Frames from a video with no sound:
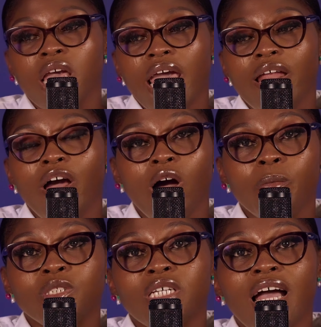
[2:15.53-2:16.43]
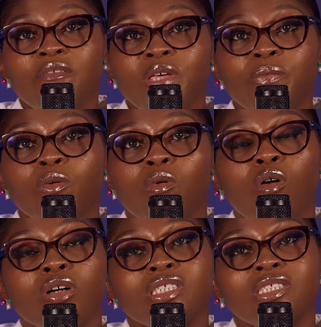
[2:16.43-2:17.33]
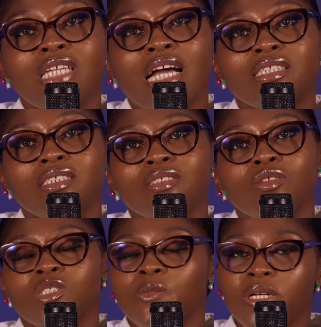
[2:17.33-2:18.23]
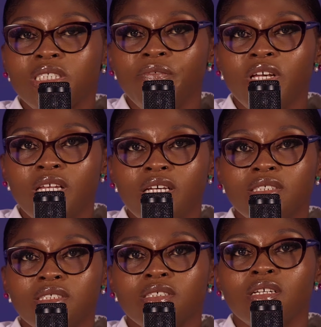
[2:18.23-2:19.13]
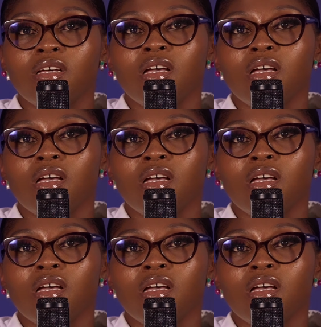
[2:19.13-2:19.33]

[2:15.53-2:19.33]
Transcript: it helps to have people who understand your specific needs